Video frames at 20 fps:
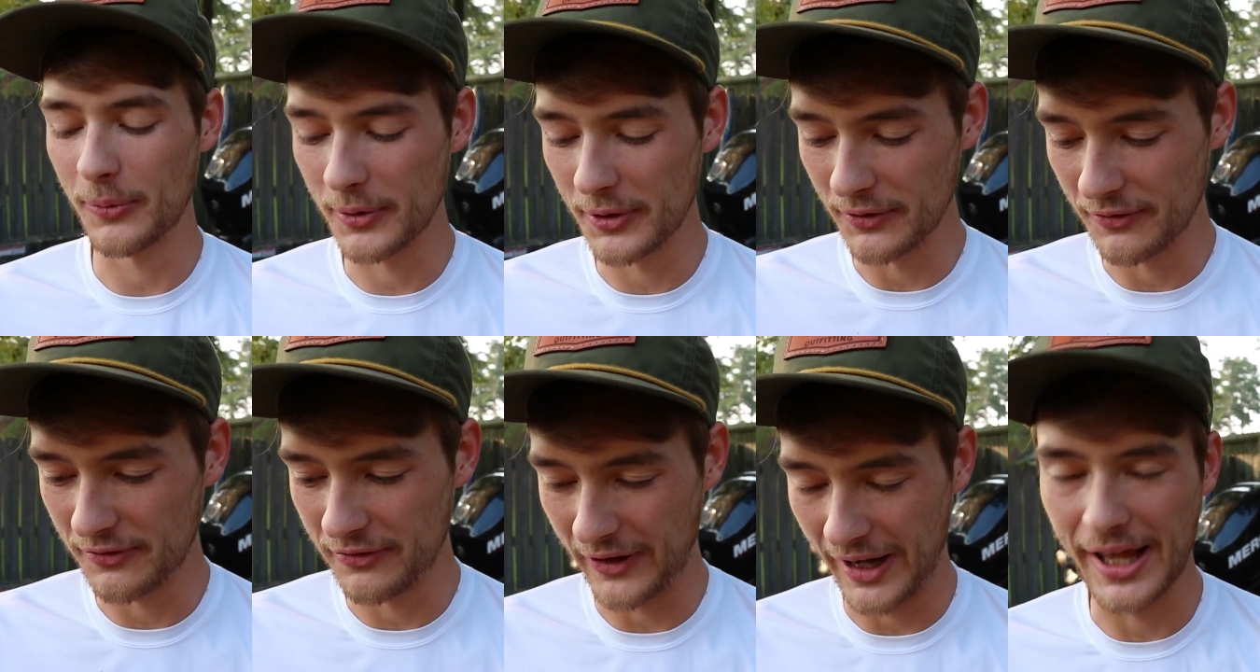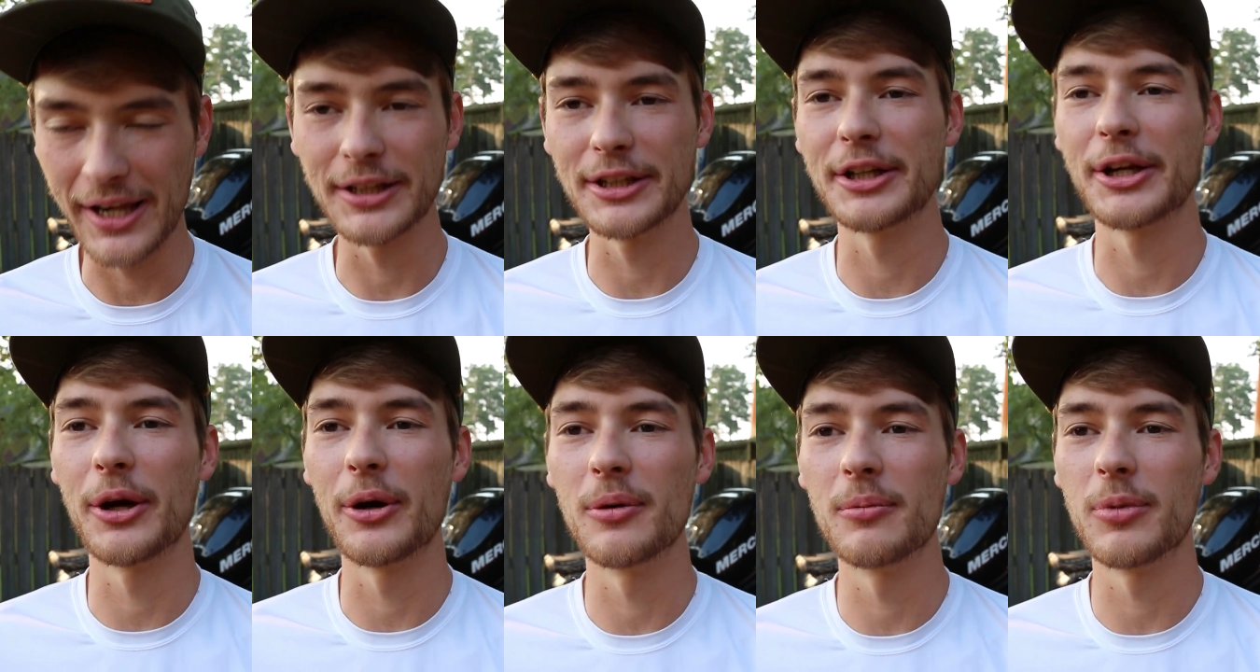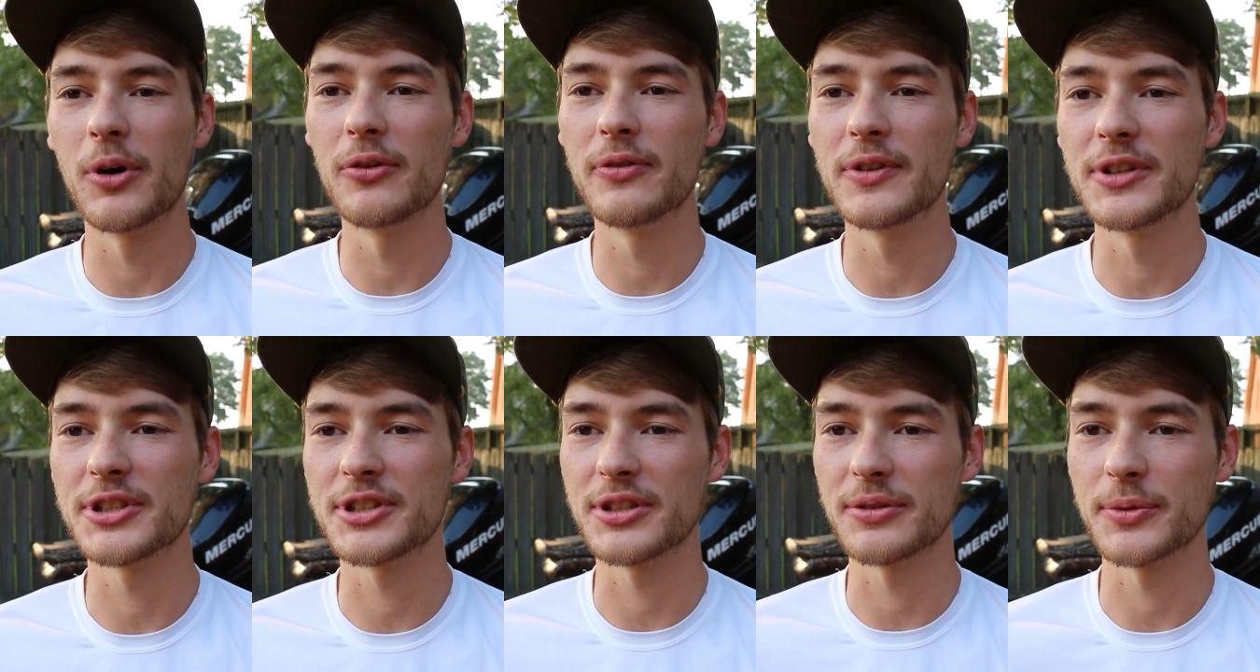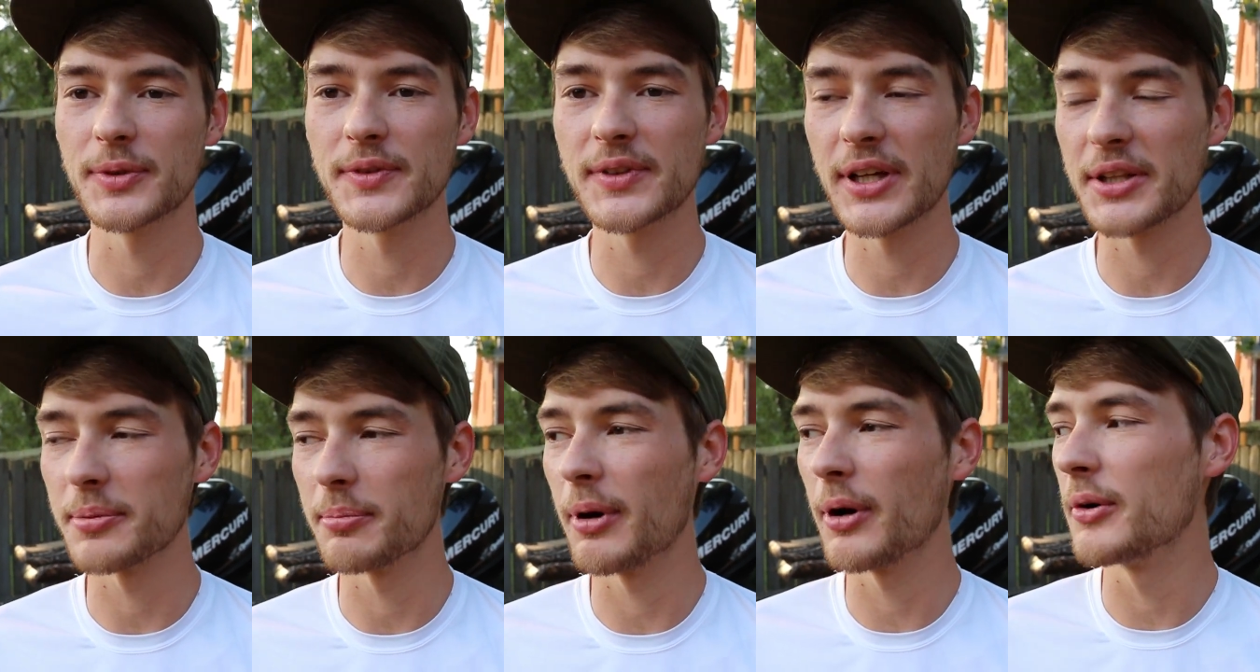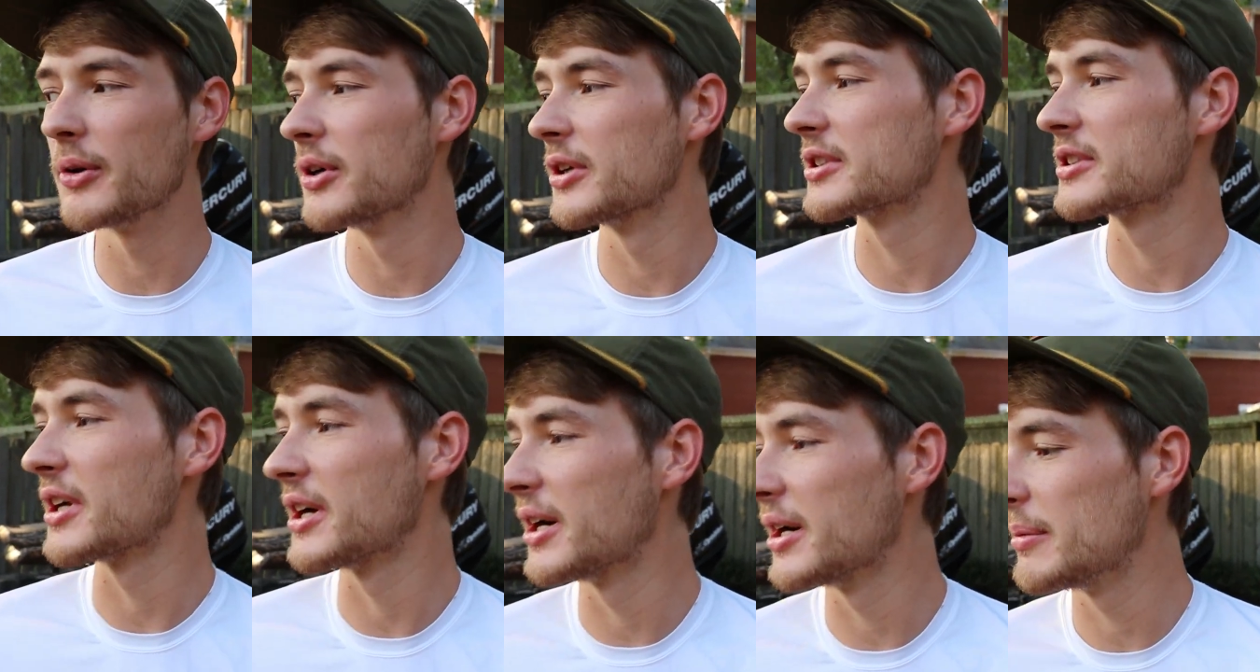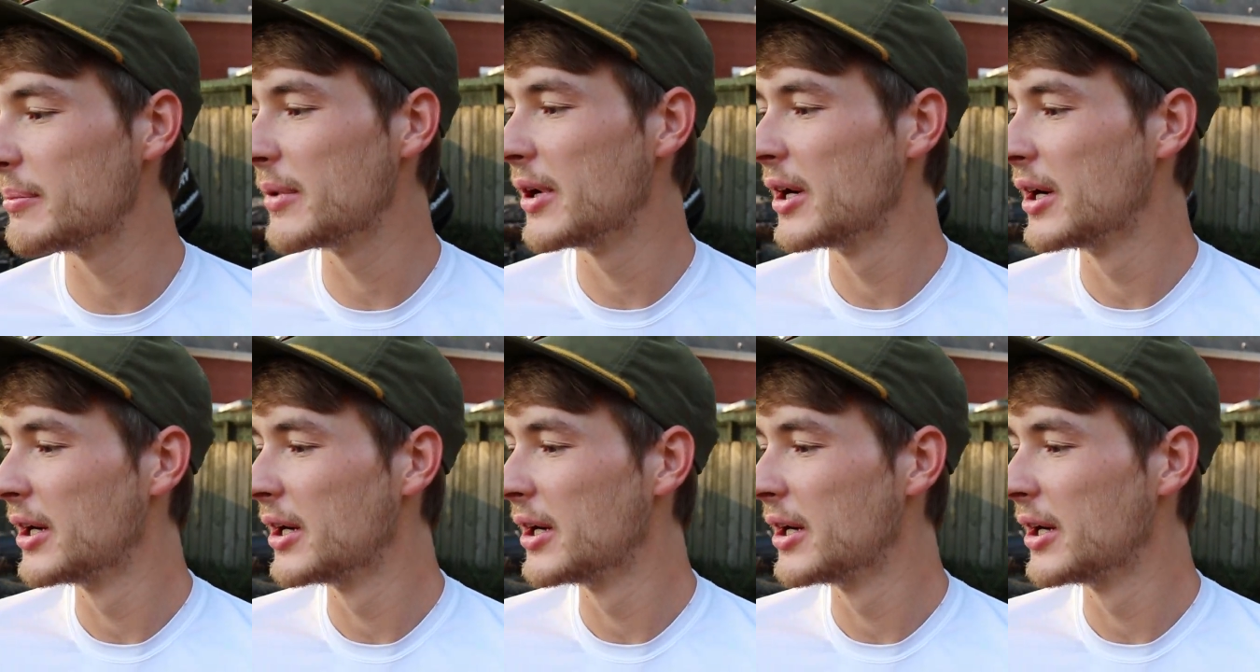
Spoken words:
We are finally going bow fishing. We've got the boat hooked up,